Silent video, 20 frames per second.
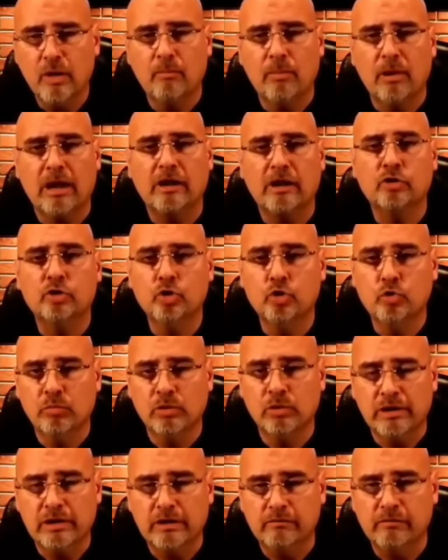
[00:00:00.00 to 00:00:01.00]
but I do
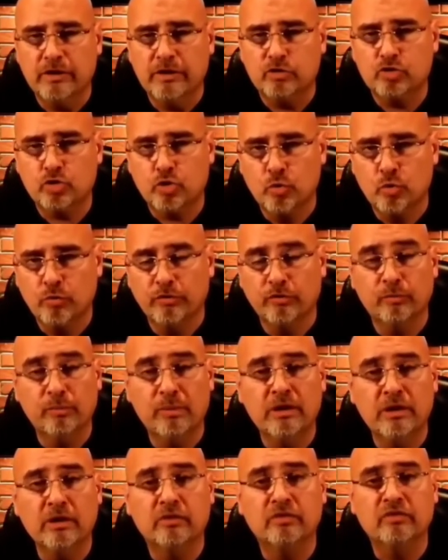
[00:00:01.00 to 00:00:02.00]
believe that truth has
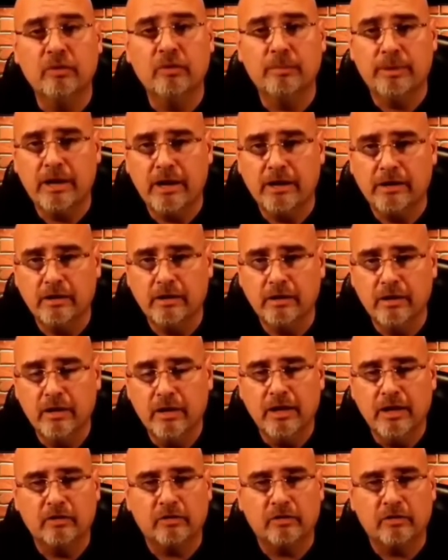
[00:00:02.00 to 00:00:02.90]
been disseminated.